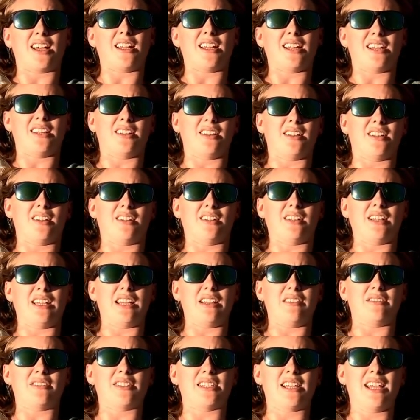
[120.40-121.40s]
into their
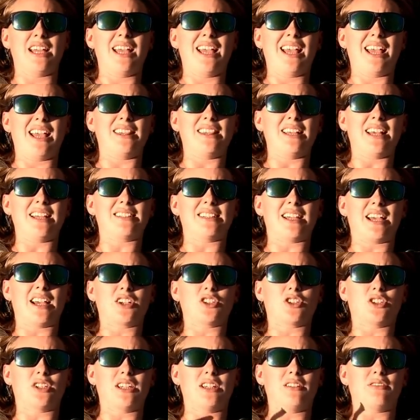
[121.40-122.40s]
leaves. And that's
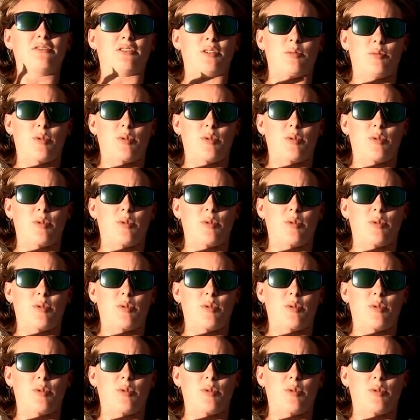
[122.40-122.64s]
actually from